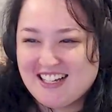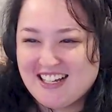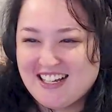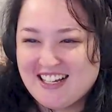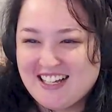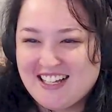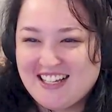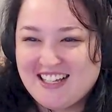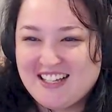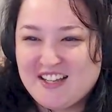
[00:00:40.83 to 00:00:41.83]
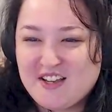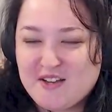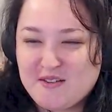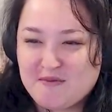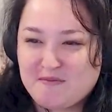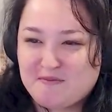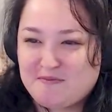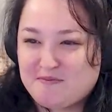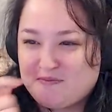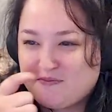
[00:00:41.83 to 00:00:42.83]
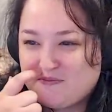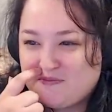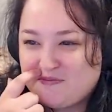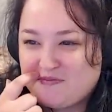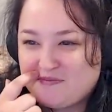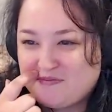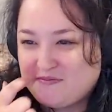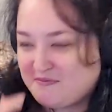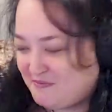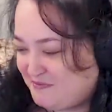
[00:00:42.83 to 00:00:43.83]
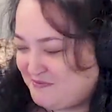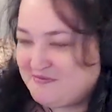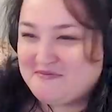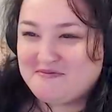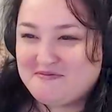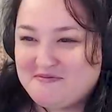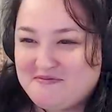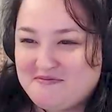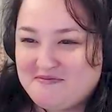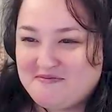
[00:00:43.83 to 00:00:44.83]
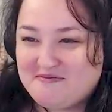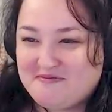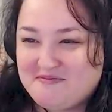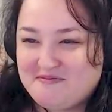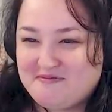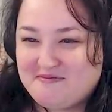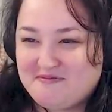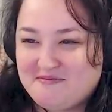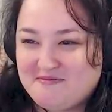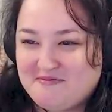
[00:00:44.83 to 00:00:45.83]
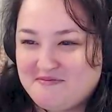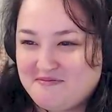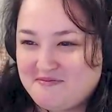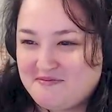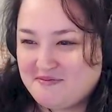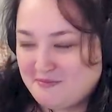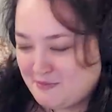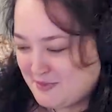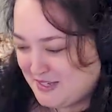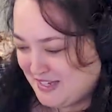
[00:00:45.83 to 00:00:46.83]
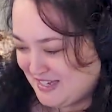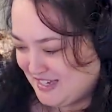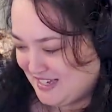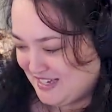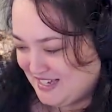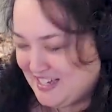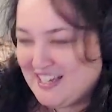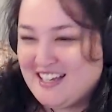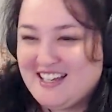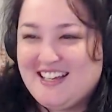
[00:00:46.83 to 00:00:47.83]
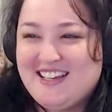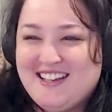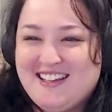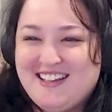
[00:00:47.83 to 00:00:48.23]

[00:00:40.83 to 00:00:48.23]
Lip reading: This person isn't speaking.